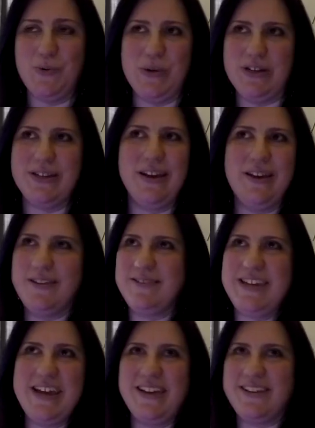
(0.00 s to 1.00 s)
you would
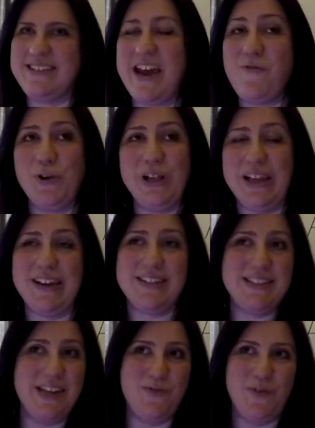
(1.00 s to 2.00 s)
take several
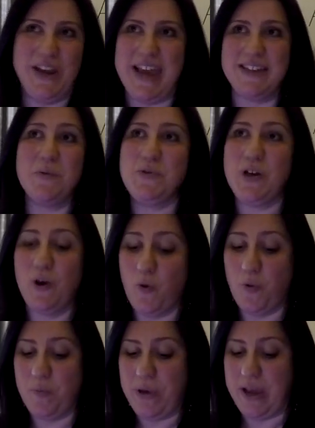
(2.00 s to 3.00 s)
clicks to even get up to a
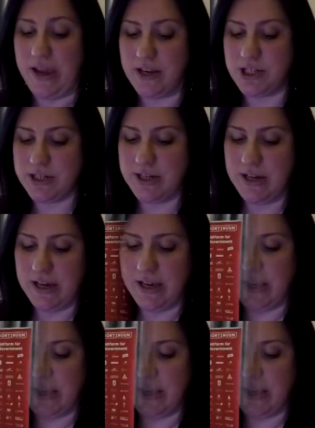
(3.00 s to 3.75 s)
home page.